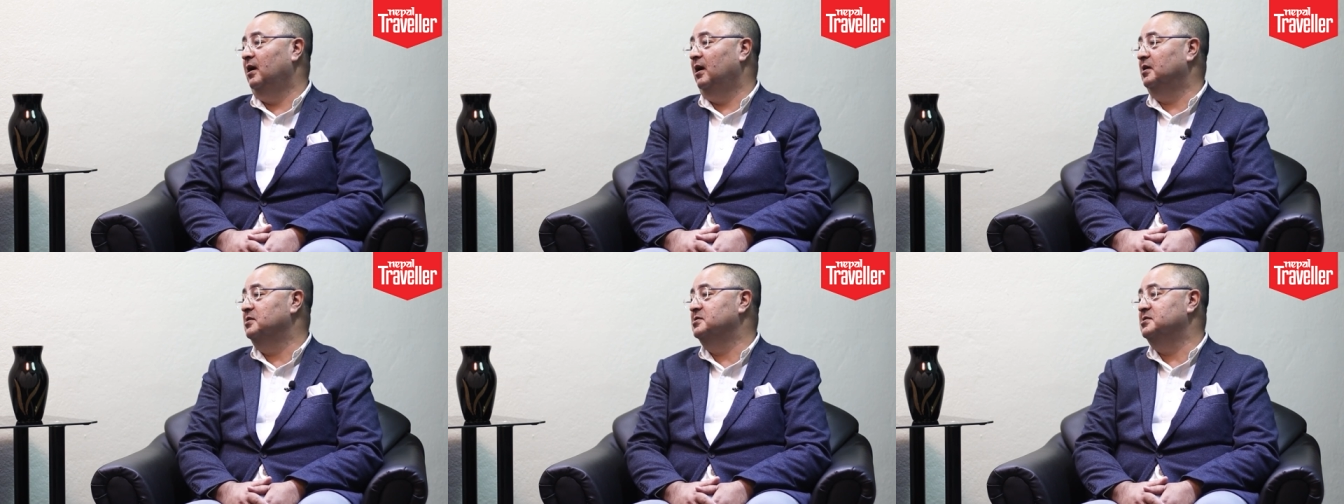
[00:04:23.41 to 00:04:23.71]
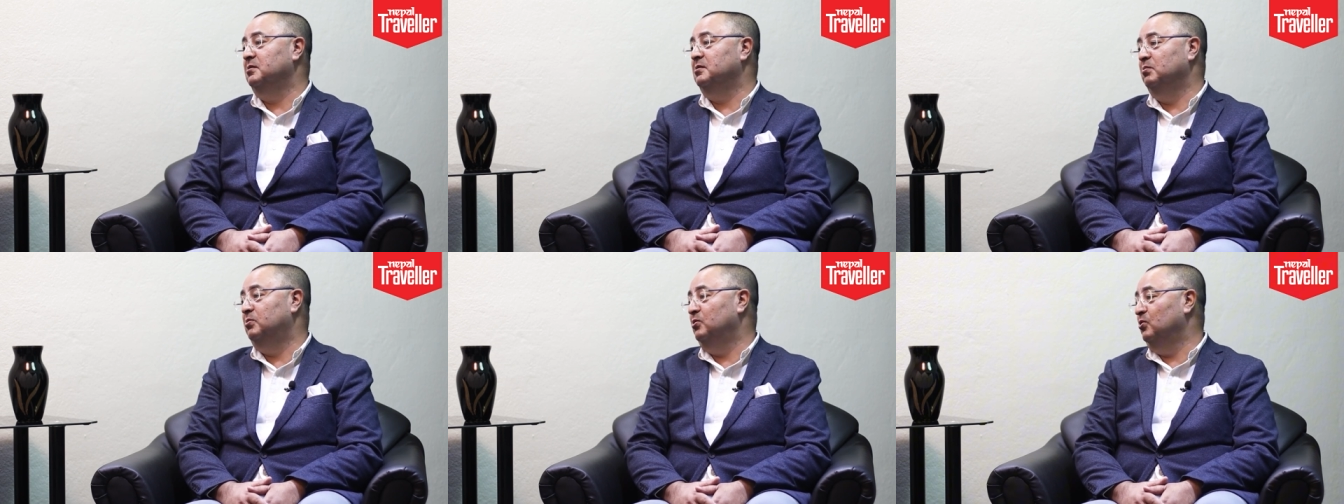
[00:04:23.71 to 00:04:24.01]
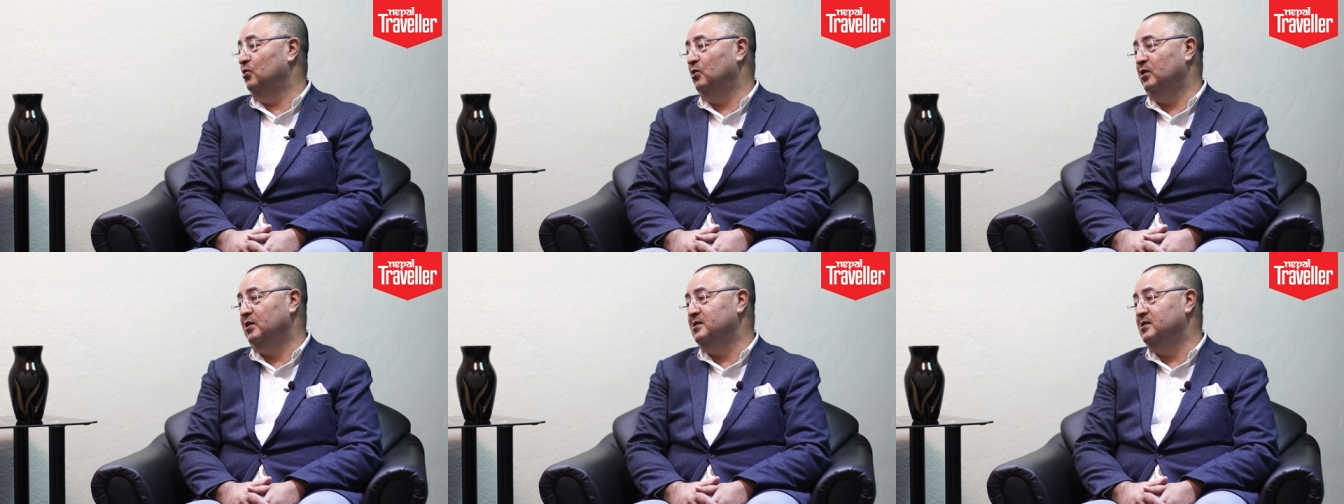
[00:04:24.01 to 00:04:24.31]

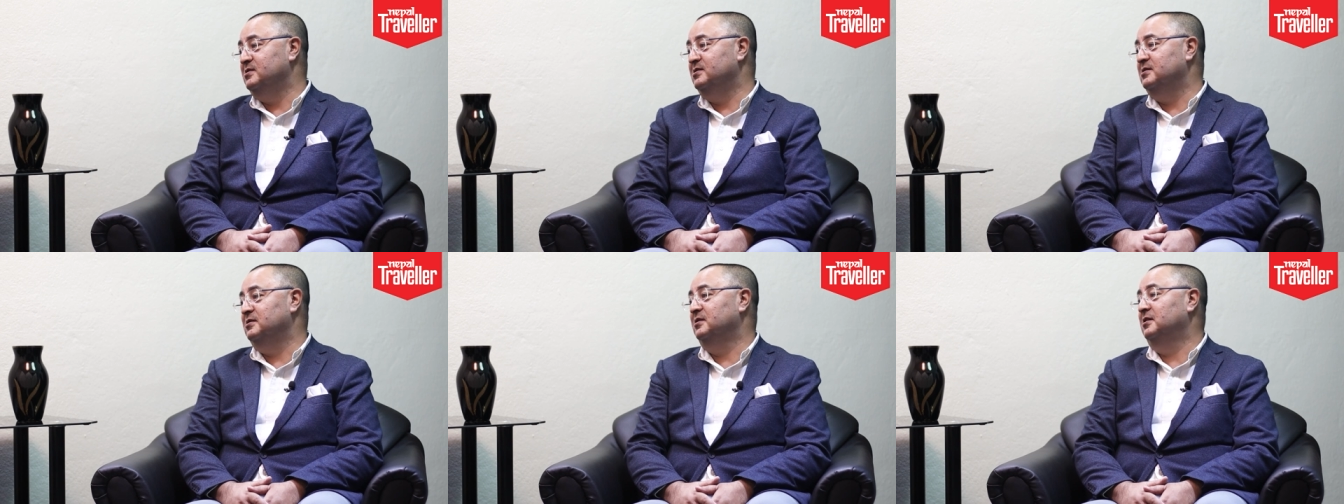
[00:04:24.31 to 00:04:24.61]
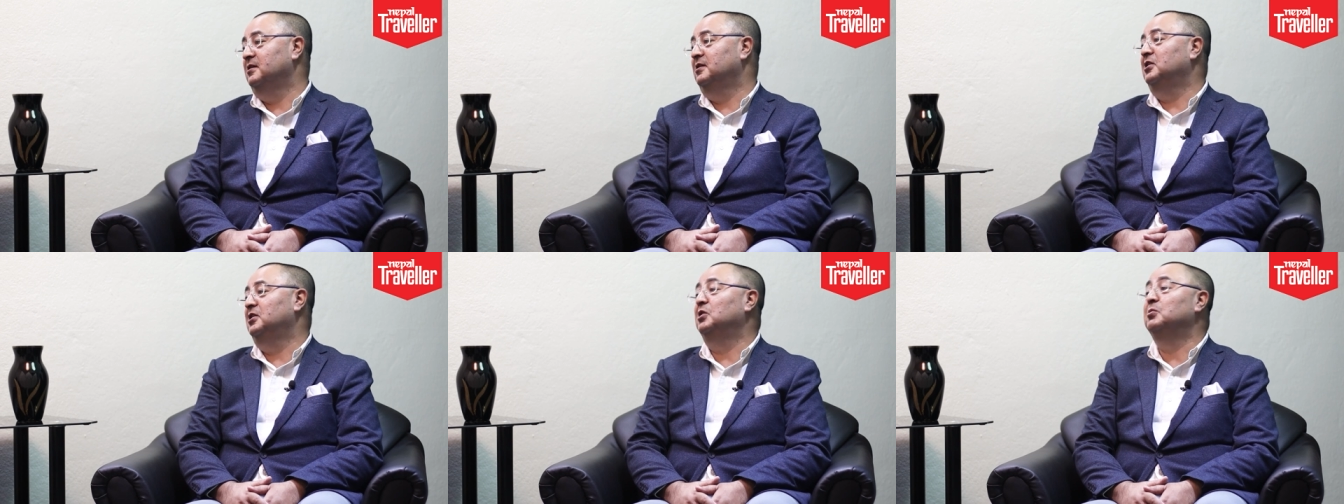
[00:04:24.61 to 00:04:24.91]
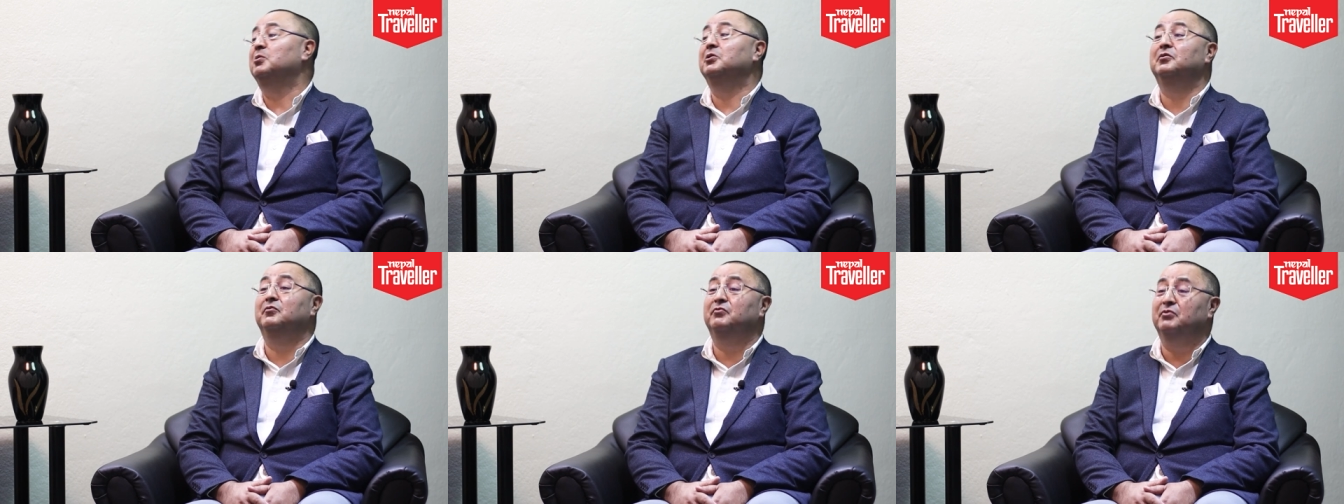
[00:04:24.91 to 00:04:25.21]
ex-employees,
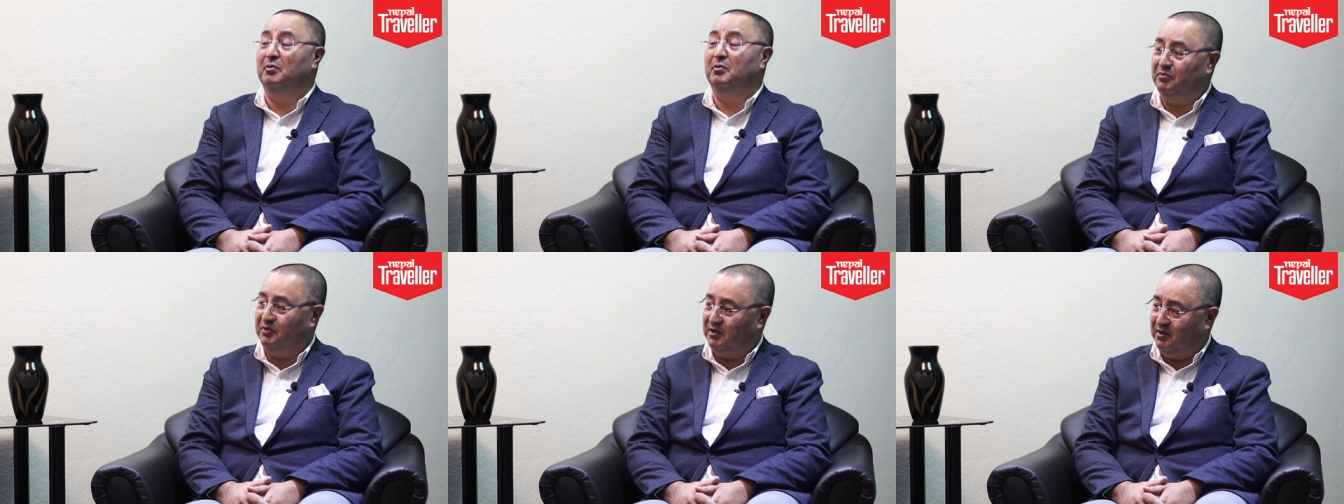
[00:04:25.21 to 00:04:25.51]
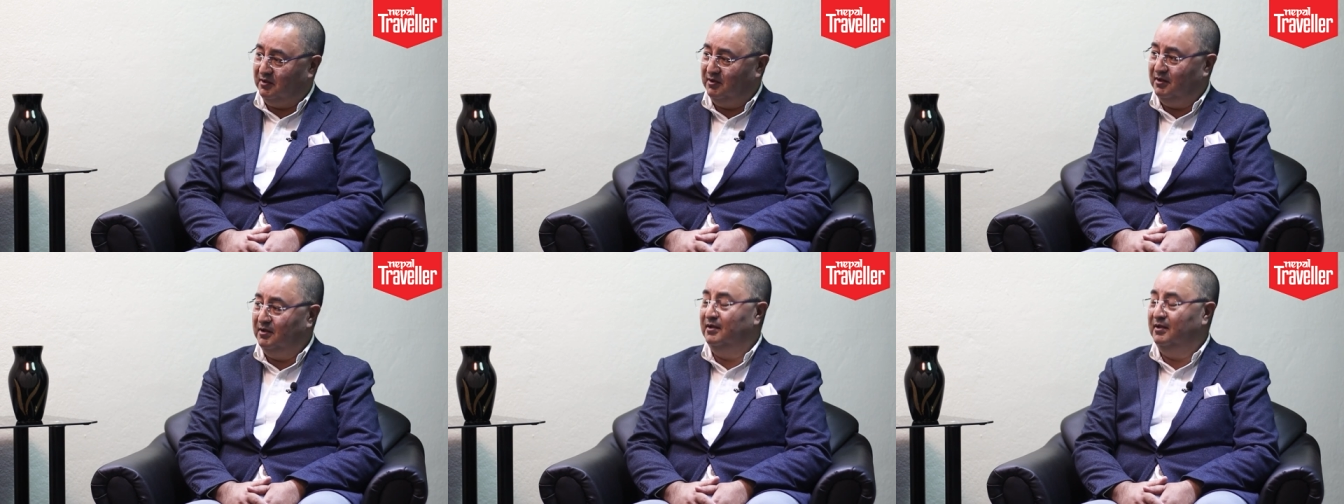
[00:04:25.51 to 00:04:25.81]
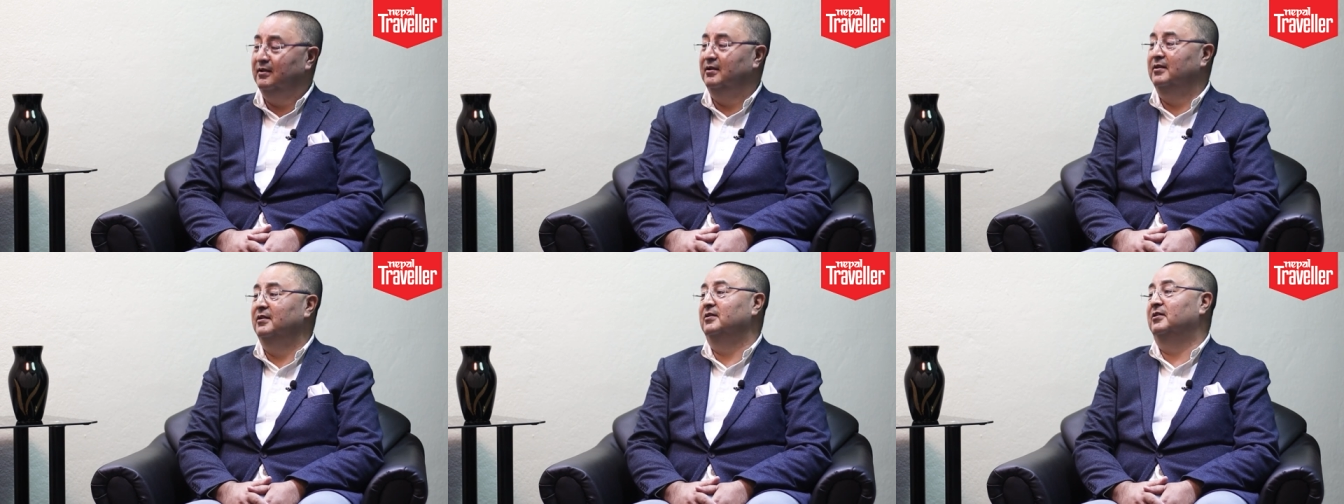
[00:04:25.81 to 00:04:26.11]
even from the,
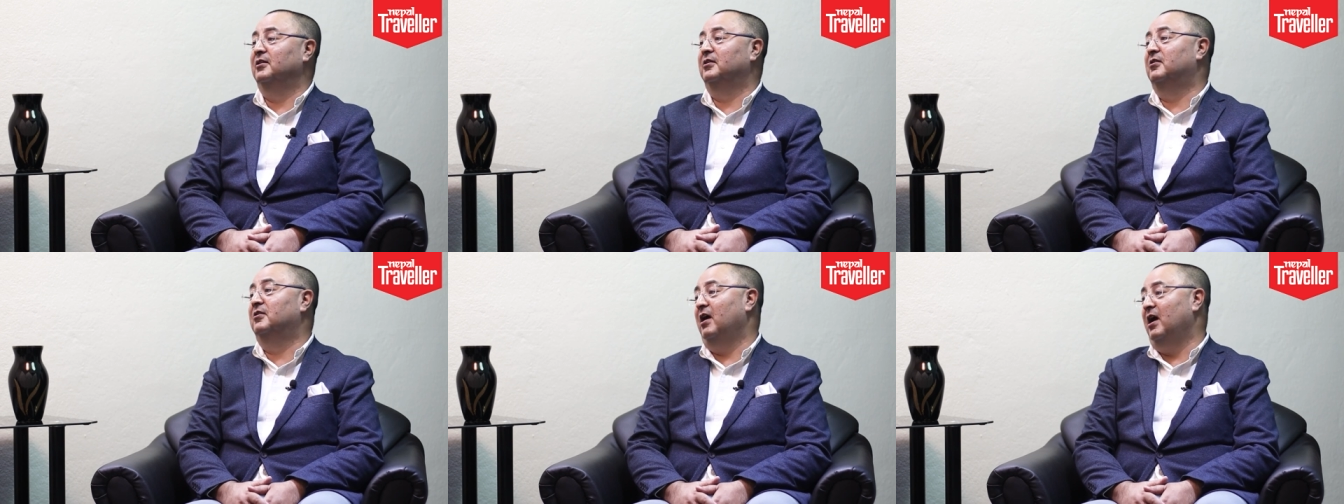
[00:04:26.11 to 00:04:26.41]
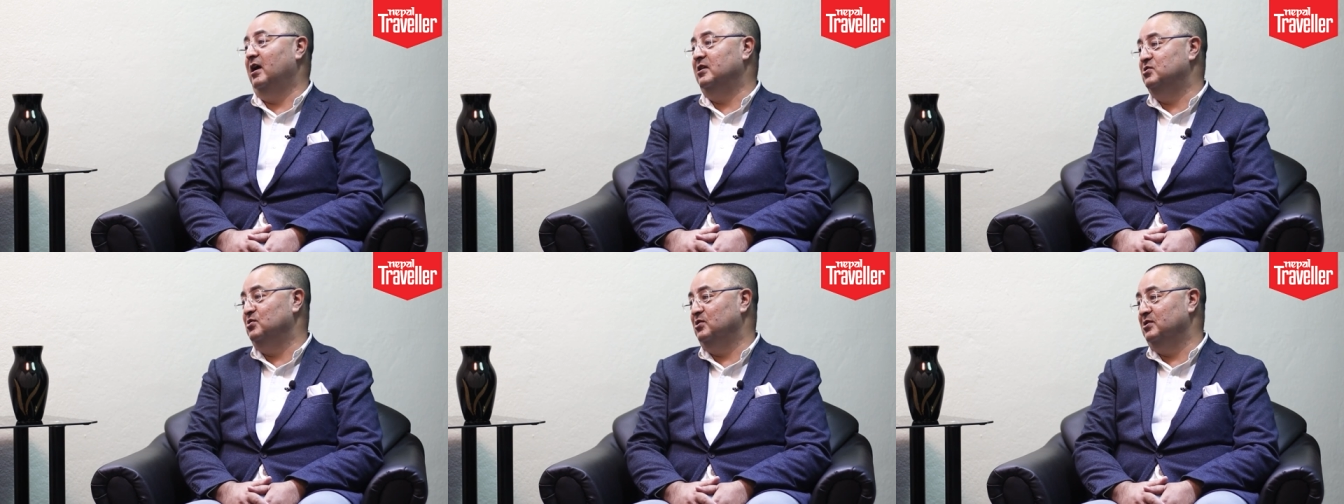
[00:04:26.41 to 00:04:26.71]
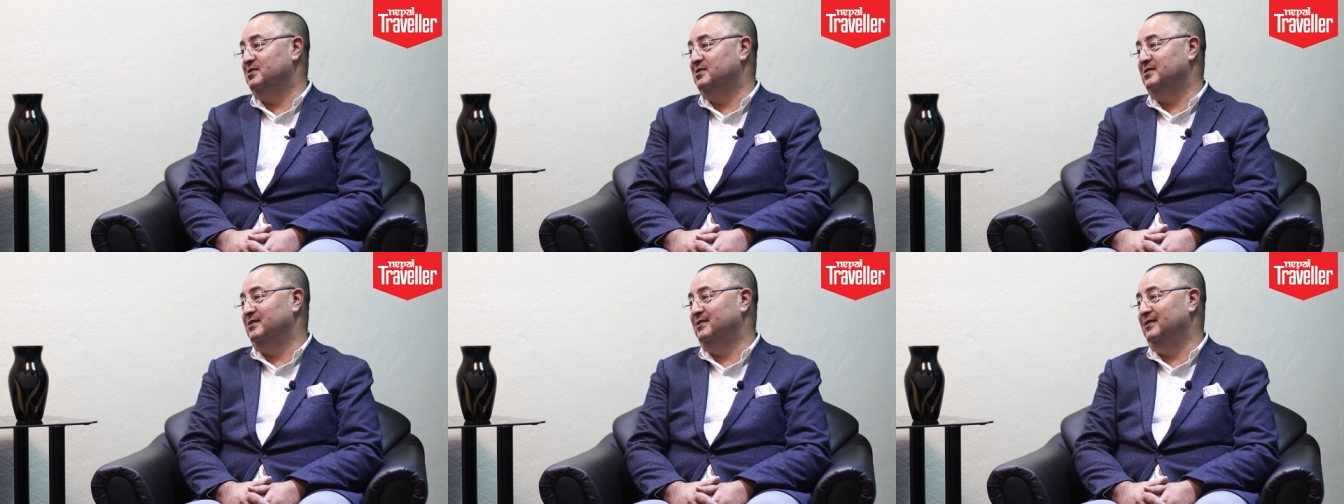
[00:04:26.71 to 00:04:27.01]
the
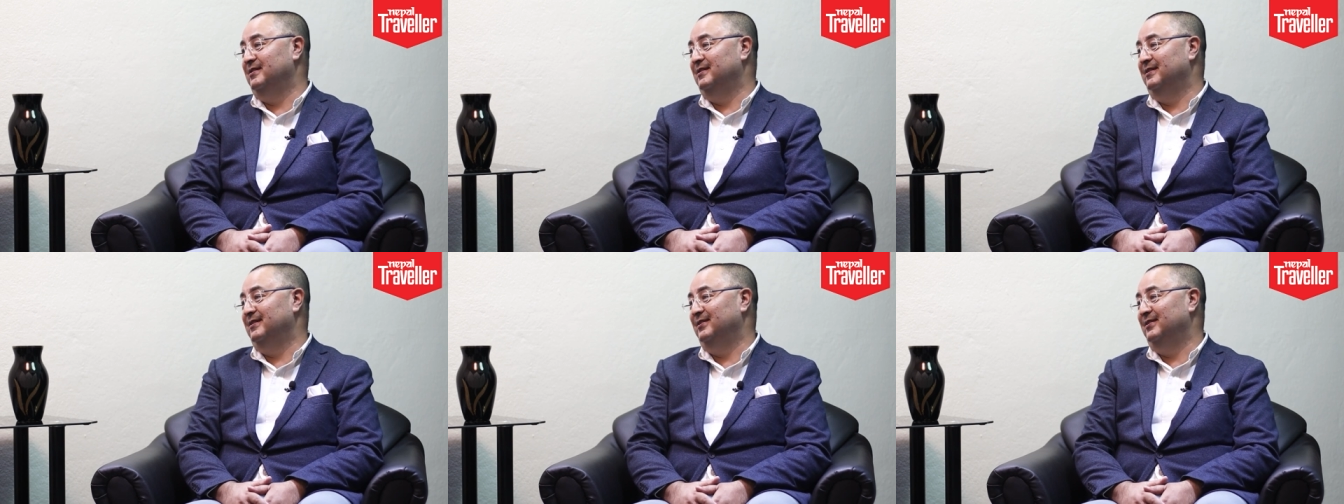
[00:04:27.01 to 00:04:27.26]
graduates.